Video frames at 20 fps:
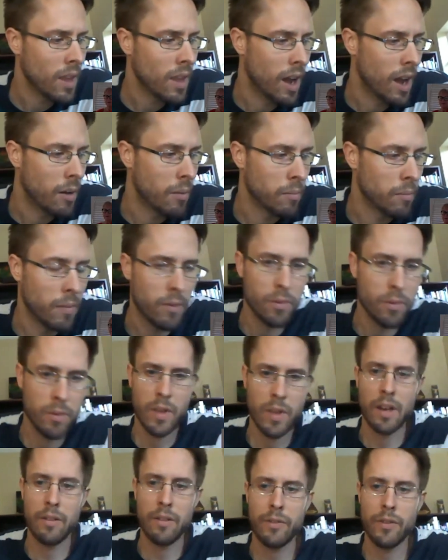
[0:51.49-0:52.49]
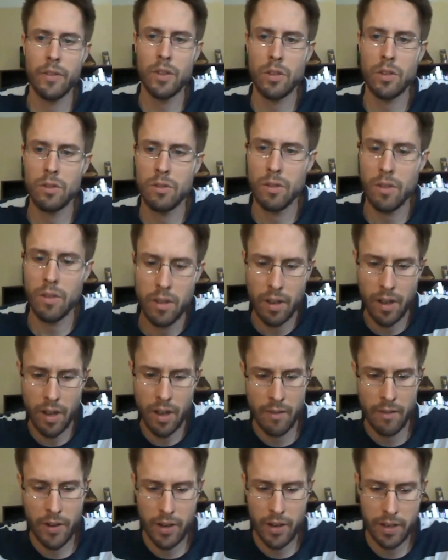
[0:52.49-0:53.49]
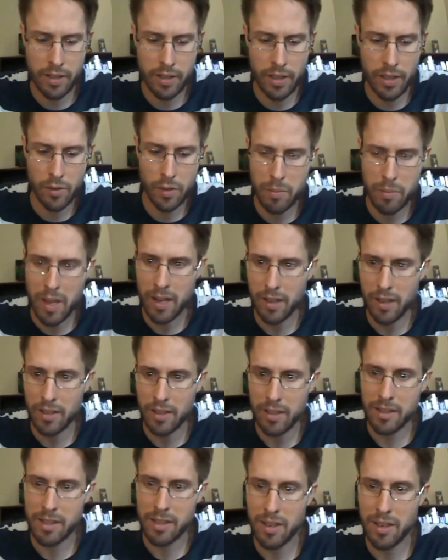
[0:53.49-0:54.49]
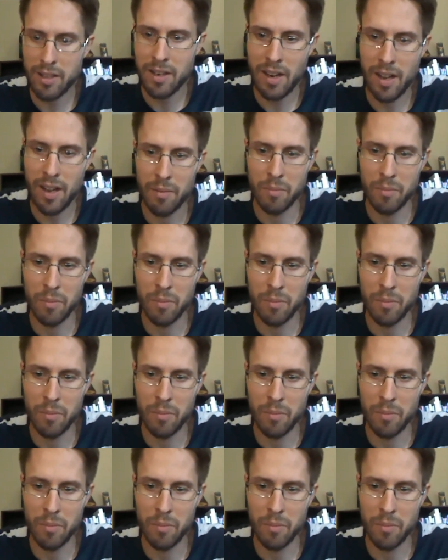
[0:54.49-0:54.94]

We've got a few very distinguished panelists here.